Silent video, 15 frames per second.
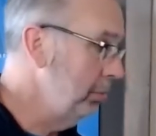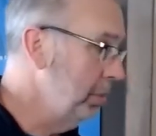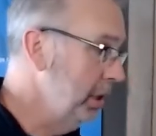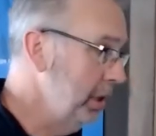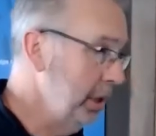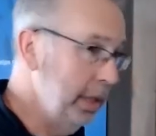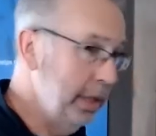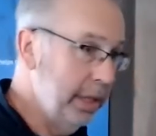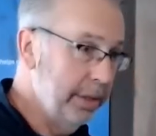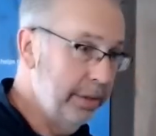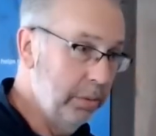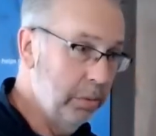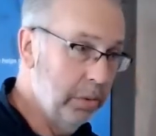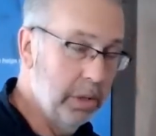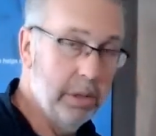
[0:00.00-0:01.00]
but it
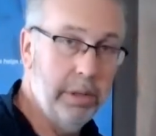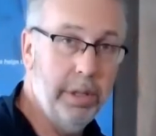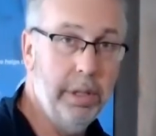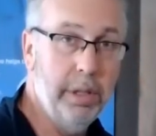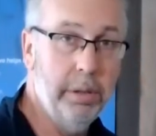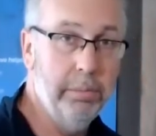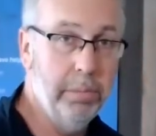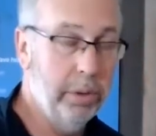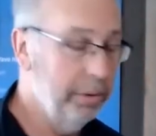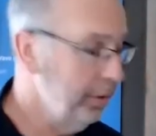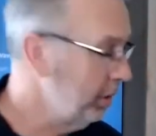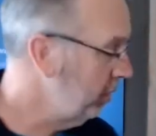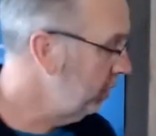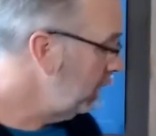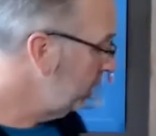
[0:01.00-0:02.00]
doesn't work in both
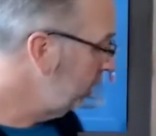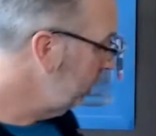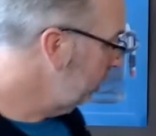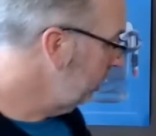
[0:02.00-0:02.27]
directions,